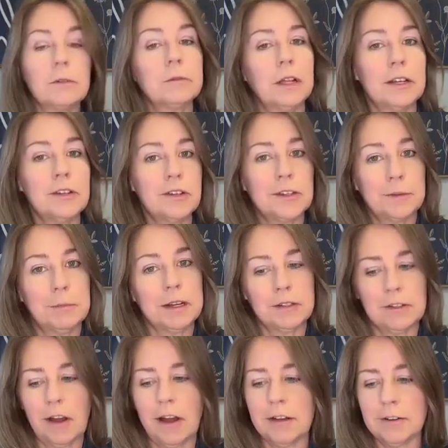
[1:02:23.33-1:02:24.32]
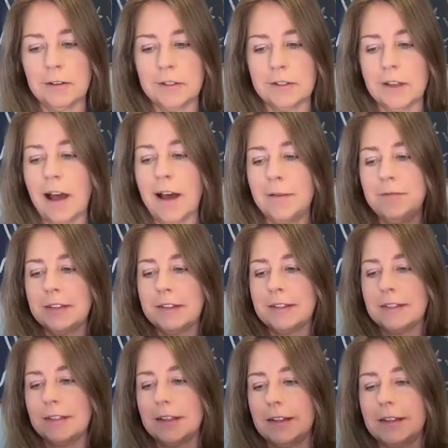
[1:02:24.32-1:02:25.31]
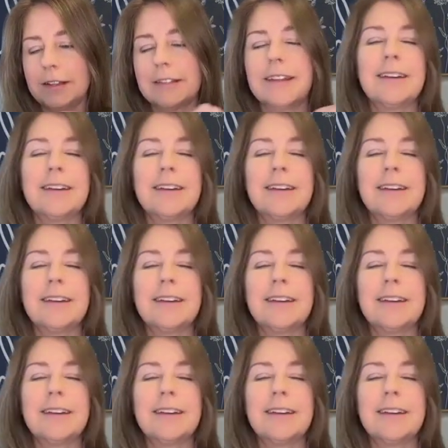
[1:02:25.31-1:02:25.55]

So lunch is McDonald's, obviously.